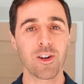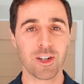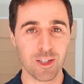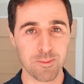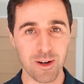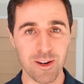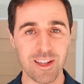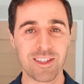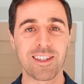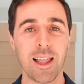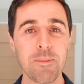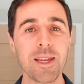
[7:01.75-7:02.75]

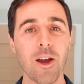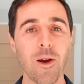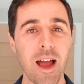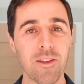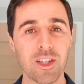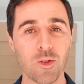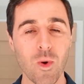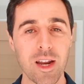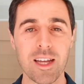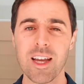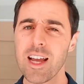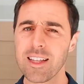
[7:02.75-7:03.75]
experience. Let me know how this went.
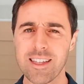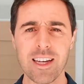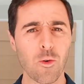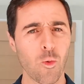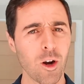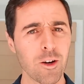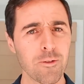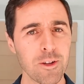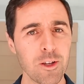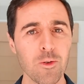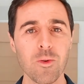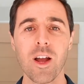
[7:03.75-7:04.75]
Did it work for
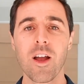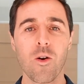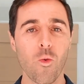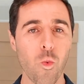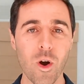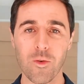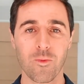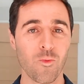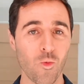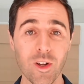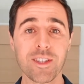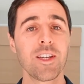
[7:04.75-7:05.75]
you? What
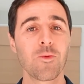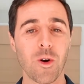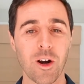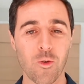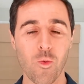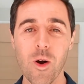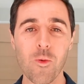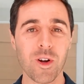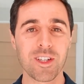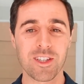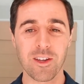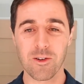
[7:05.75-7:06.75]
did work? What
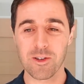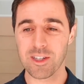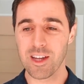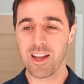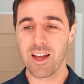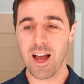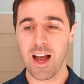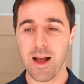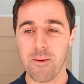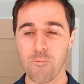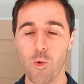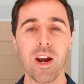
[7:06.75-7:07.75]
was those
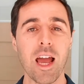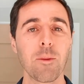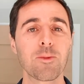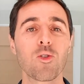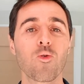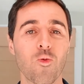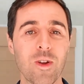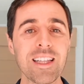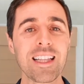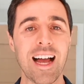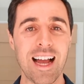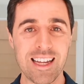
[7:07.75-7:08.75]
what helped you
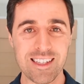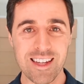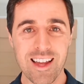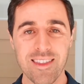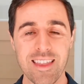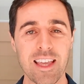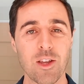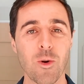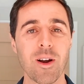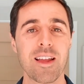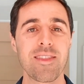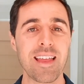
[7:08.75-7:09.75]
realize that you were
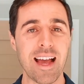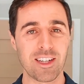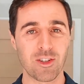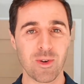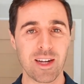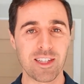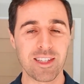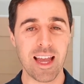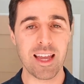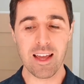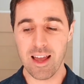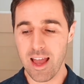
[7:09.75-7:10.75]
in that stress
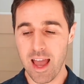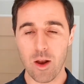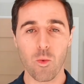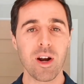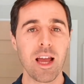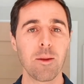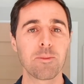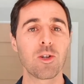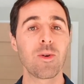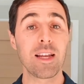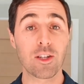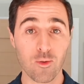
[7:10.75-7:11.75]
state, and what helped you
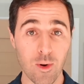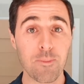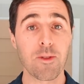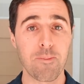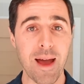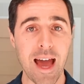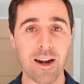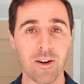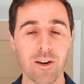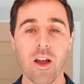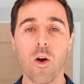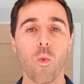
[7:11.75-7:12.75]
interrupt the
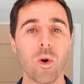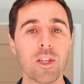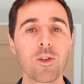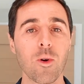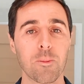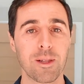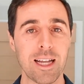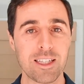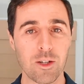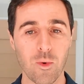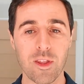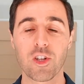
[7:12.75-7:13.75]
pattern? What did you replace
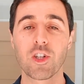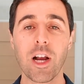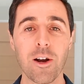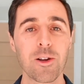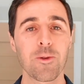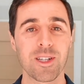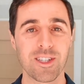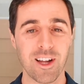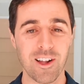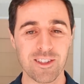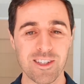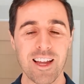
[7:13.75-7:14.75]
it with? Share your
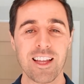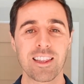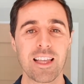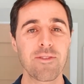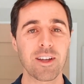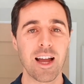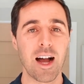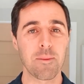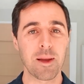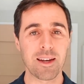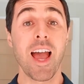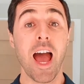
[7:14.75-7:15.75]
results, leave a
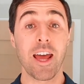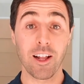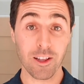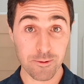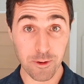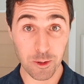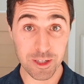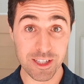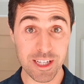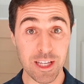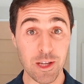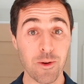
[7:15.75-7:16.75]
comment, and I'll look forward to
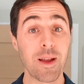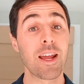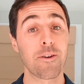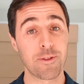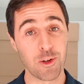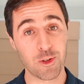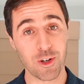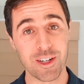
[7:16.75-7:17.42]
seeing you in a future